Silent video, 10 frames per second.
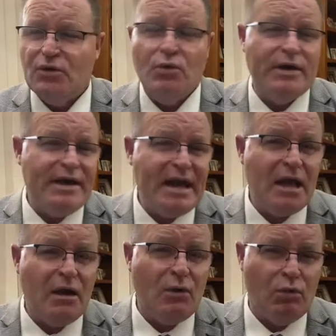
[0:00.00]
who are
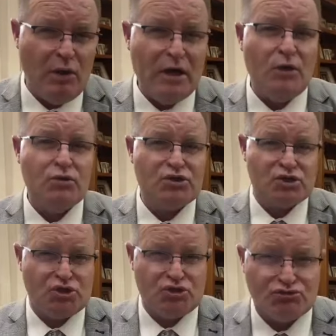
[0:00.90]
now well
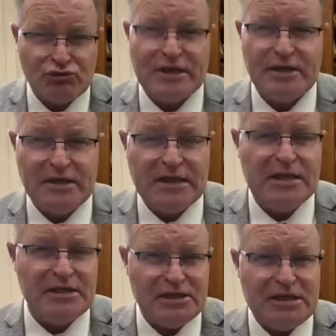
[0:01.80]
stricken
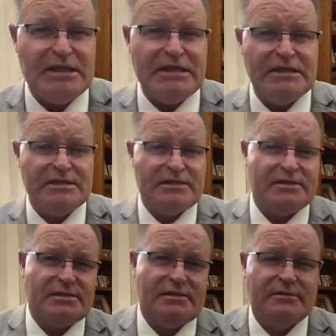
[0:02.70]
in
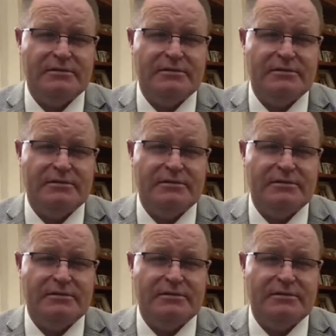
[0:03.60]
years,